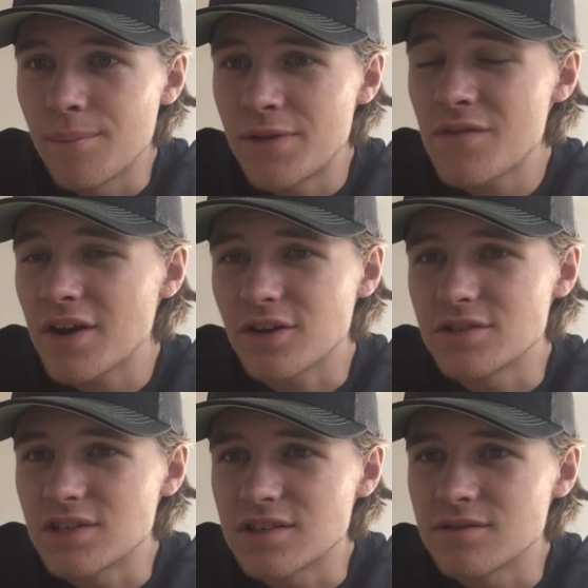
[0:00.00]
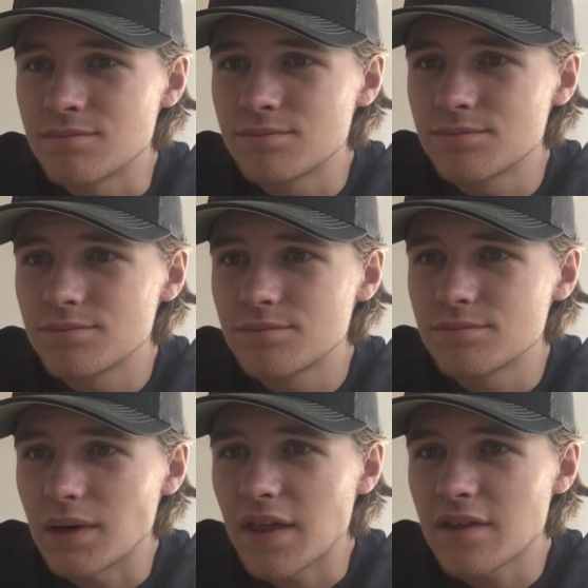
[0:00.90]
they've had a good season.
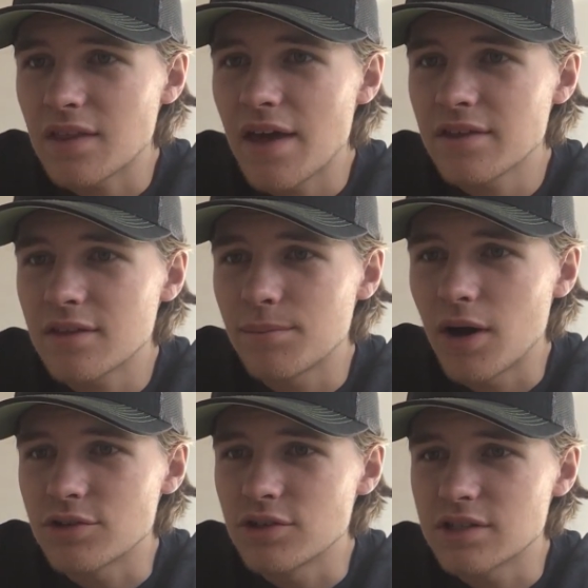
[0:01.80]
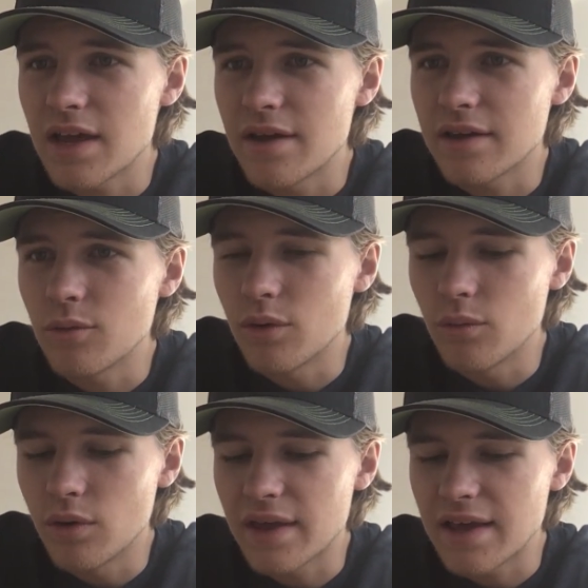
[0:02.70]
But I think the Padres
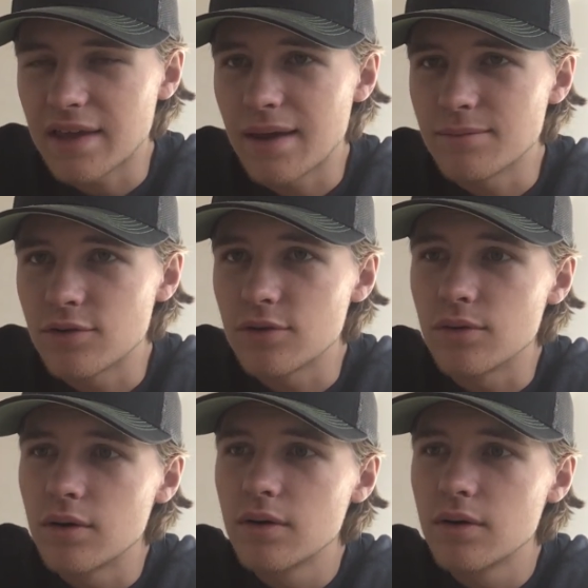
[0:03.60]
will get game two.